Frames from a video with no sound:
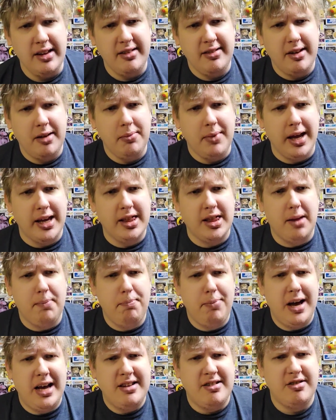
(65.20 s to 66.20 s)
seem like the
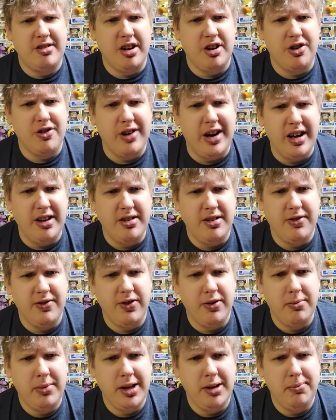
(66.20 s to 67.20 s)
best generation for
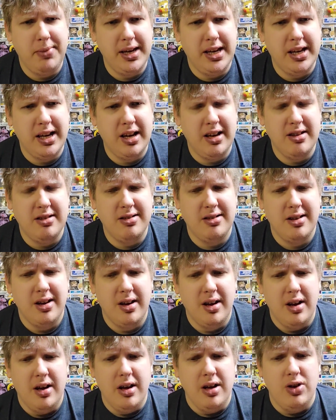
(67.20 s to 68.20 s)
me because
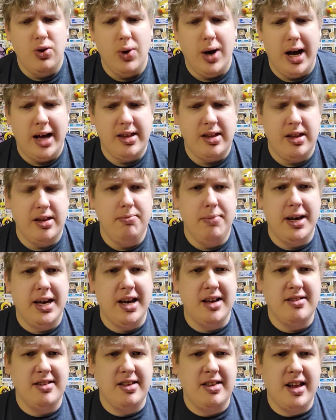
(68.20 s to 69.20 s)

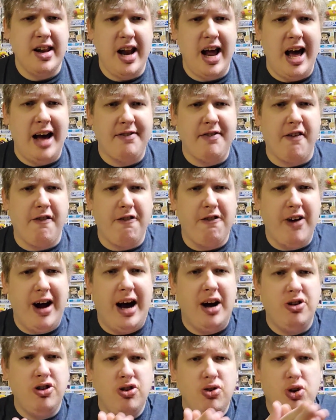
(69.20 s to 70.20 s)
it didn't have a
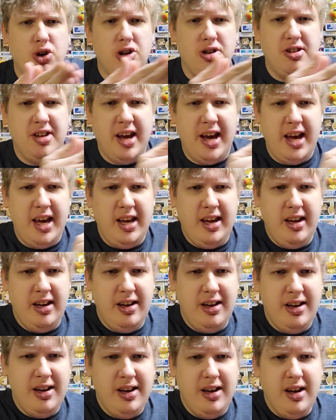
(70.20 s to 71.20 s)
route you could take,
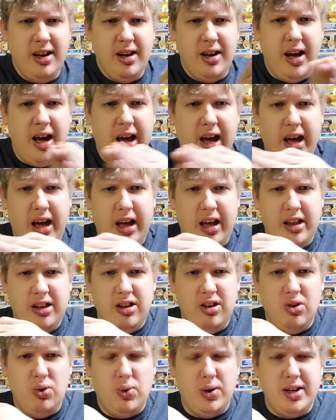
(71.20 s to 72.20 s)
and
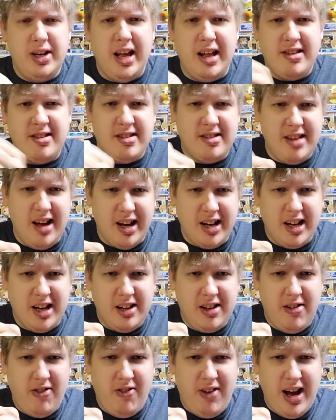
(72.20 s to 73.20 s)
you would get stuck in
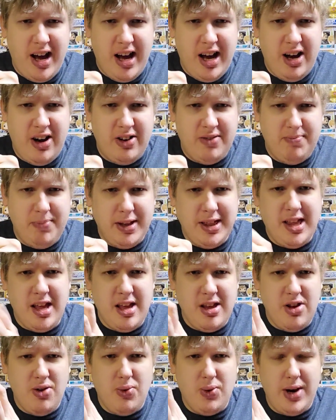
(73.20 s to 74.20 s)
the route, but
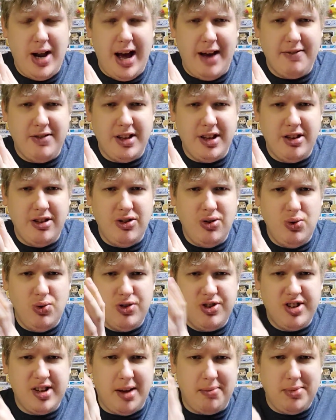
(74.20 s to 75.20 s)
then you would have to do
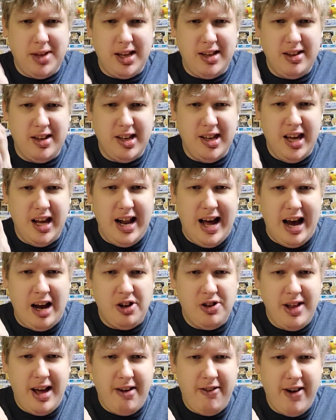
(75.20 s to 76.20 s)
something to get out of
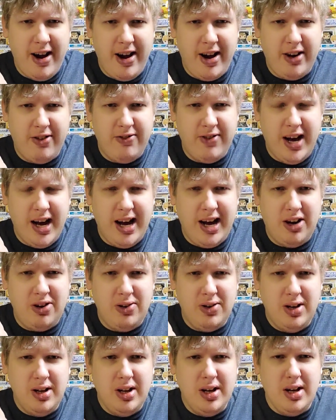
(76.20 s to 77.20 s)
that route.
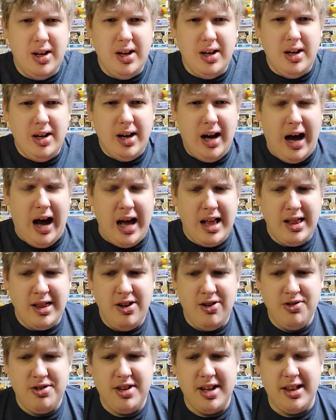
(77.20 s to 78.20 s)
I
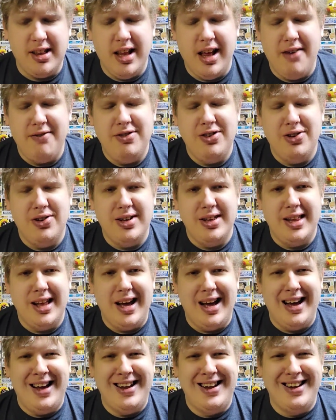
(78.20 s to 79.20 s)
used to love doing
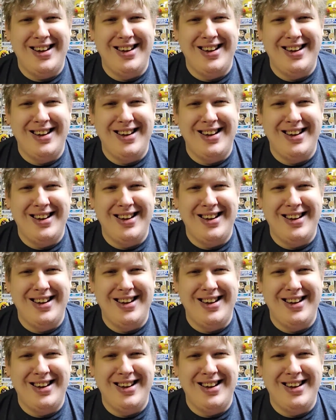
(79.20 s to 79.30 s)
that.